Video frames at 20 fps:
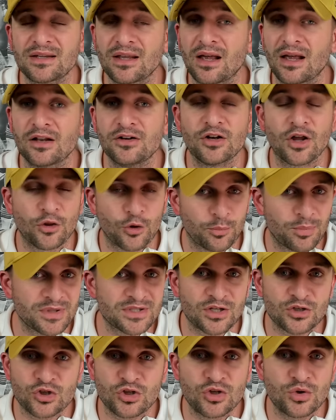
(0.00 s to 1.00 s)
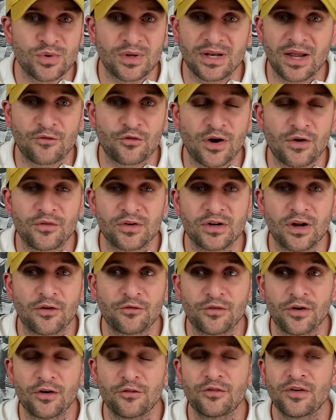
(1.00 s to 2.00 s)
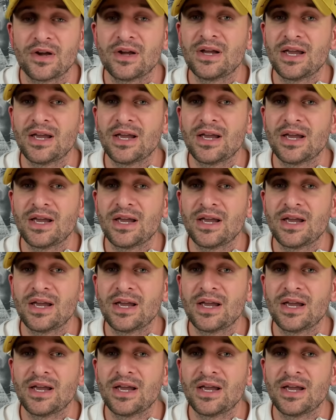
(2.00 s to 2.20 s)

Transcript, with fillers: Another position you can never have enough of.